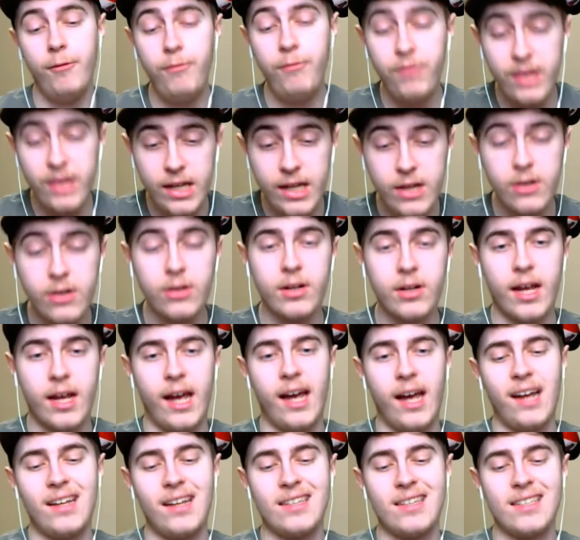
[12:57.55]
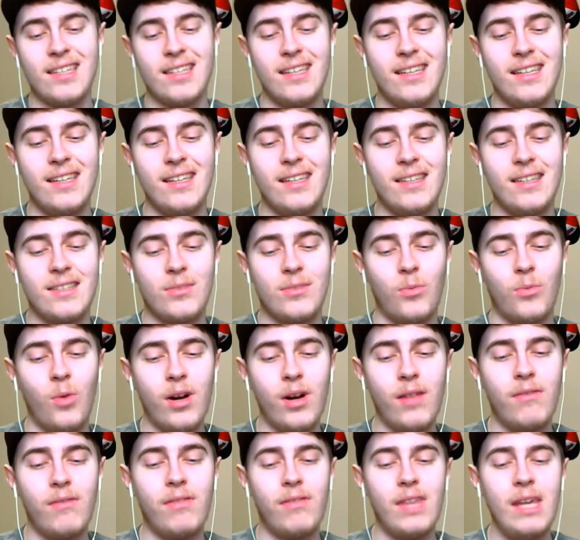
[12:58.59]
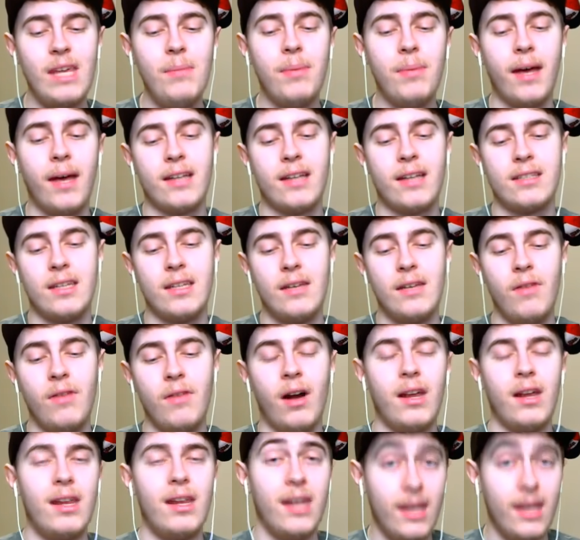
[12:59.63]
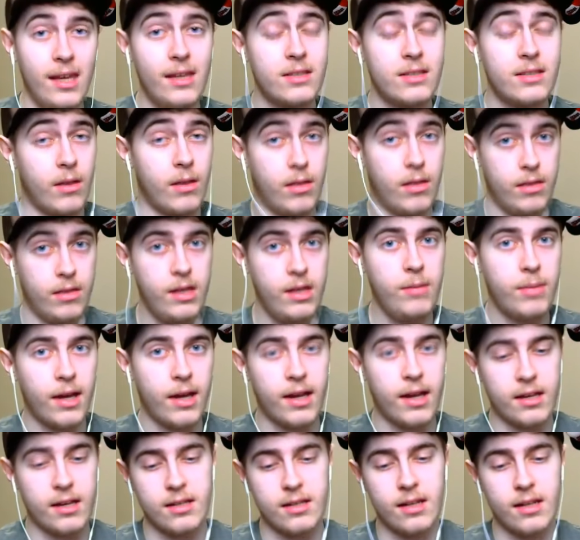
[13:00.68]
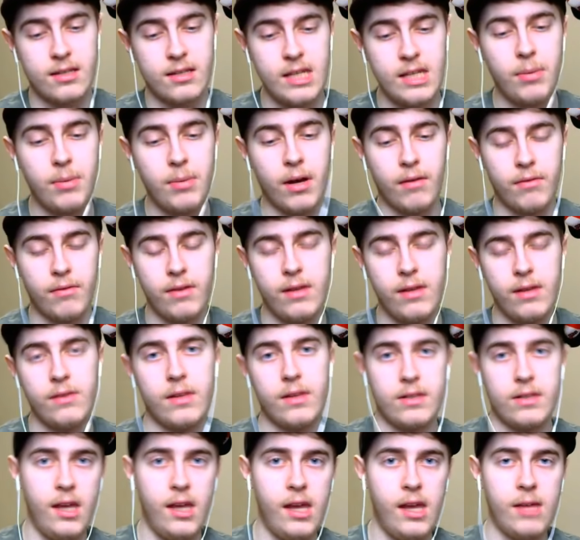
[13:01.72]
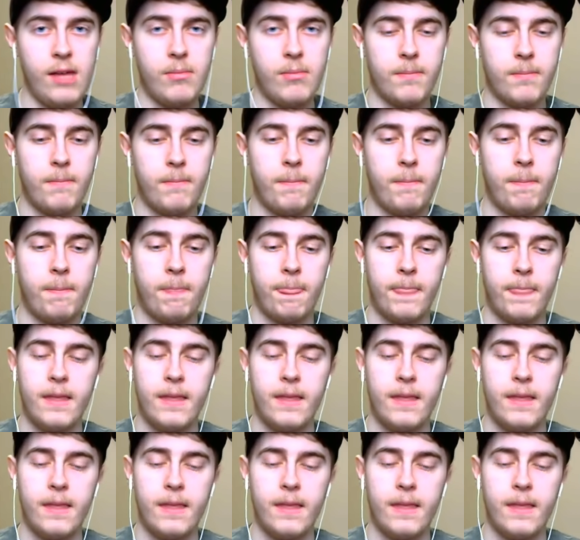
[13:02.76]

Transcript: Fear, guys, is one of the best, if not, it is the best. I think the best in this game. Mm-hmm.